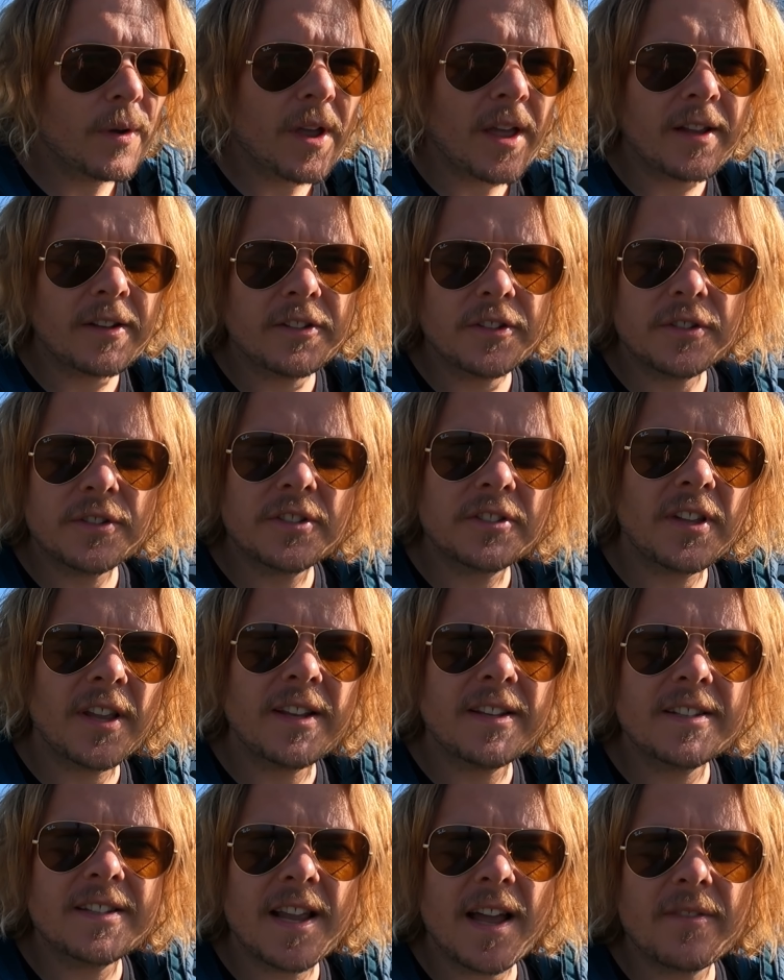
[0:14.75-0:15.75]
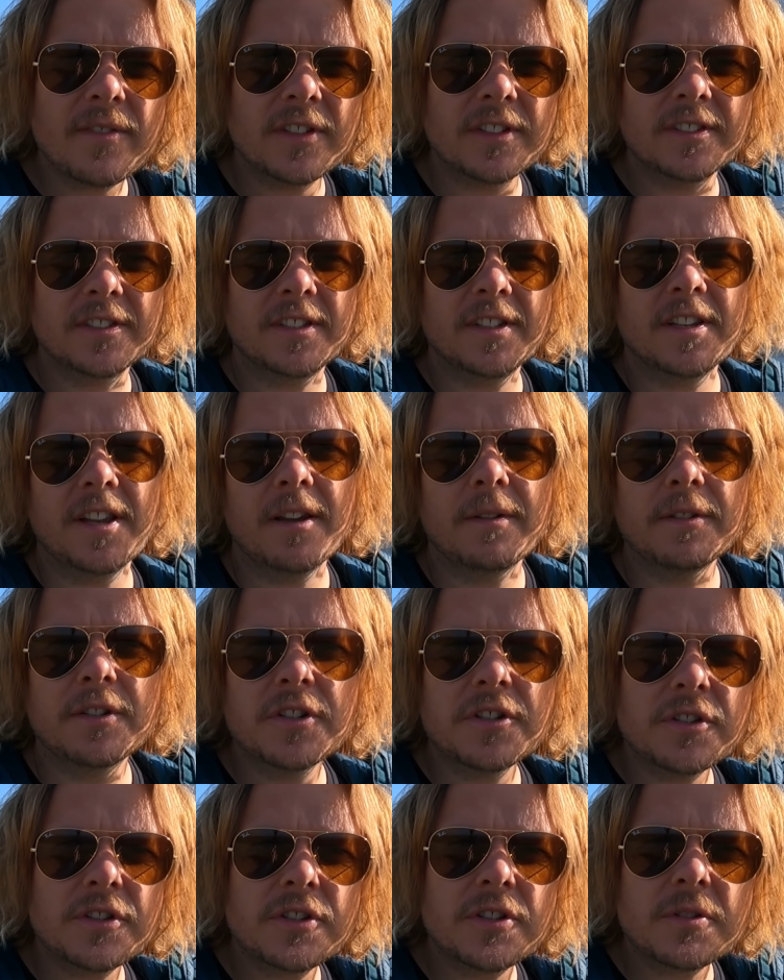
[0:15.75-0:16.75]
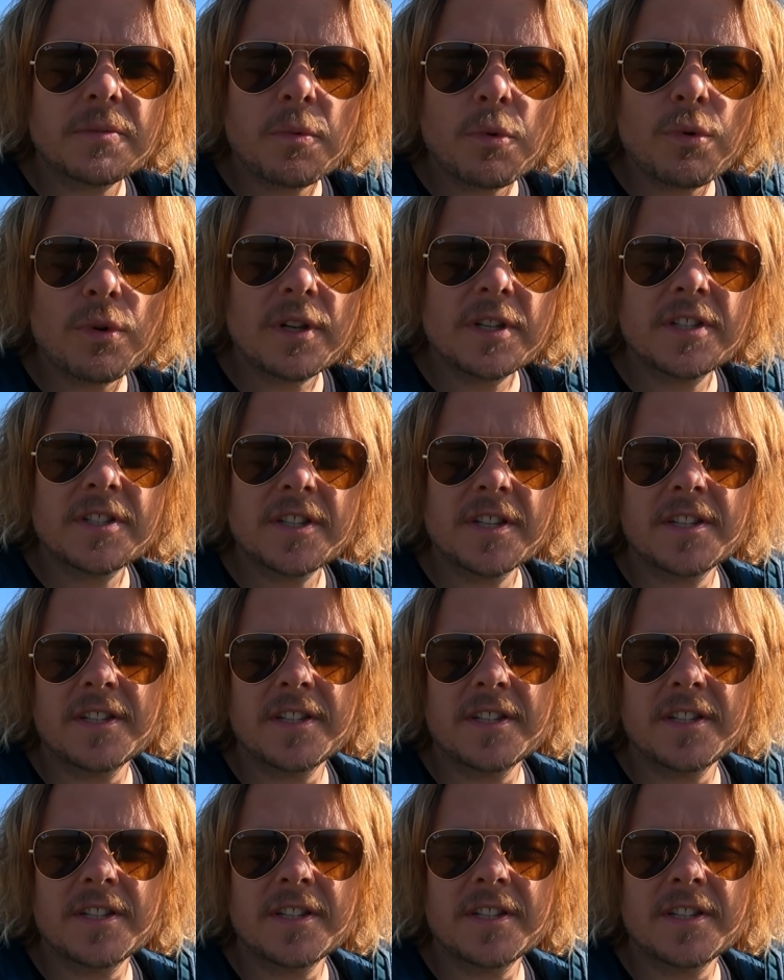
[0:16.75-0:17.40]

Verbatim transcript: We're going to Saint David's today, which is the smallest